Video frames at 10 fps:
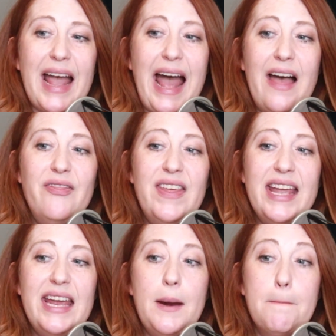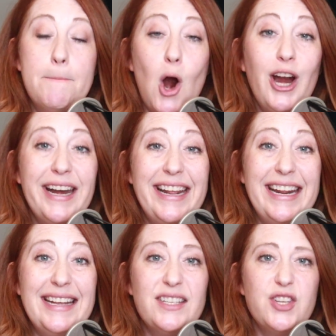then marketing
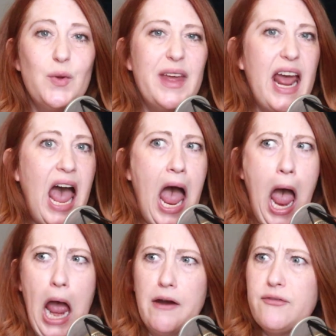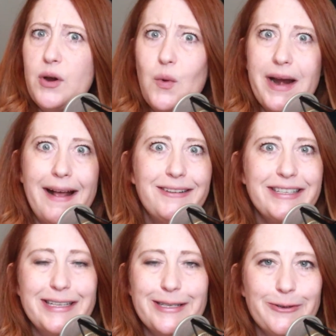it so that everyone
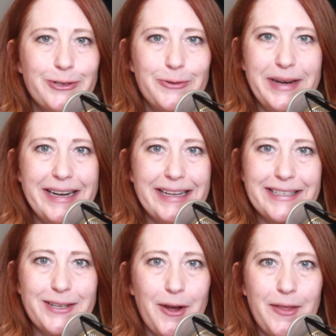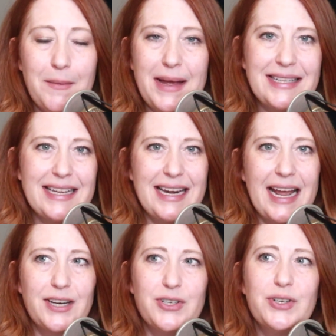else in social media saw them as
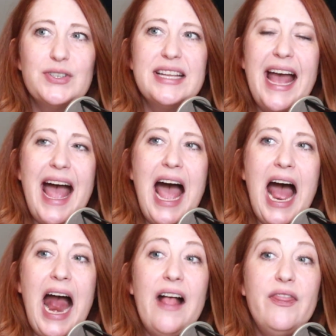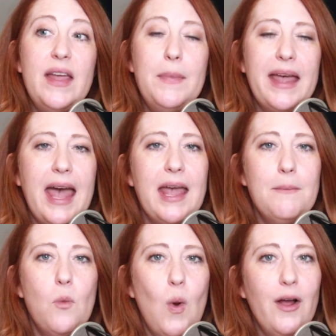connectors, and they
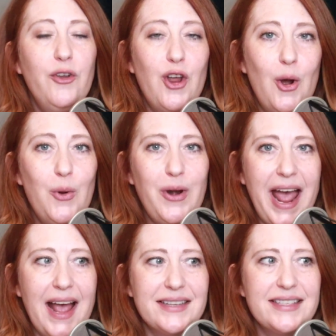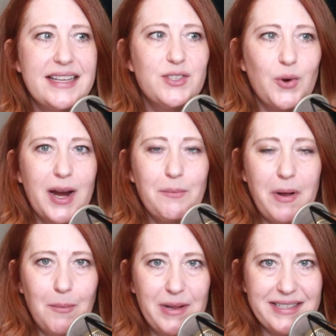became well known as these great
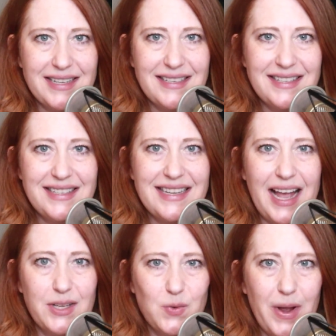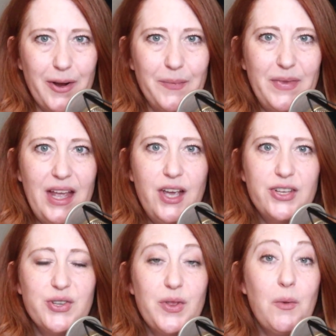publicists as well.
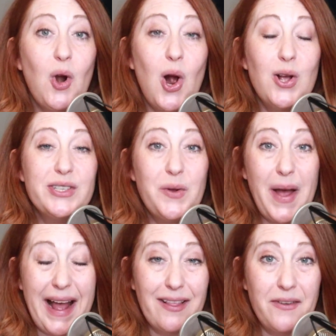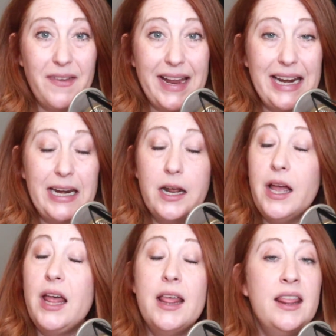So they were also elevating
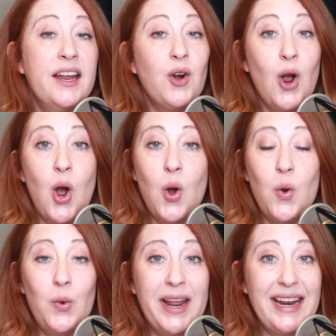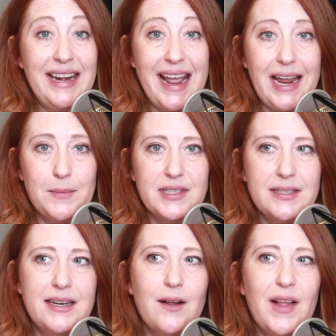their own names.
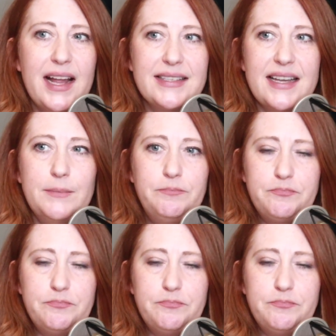Now, like I said,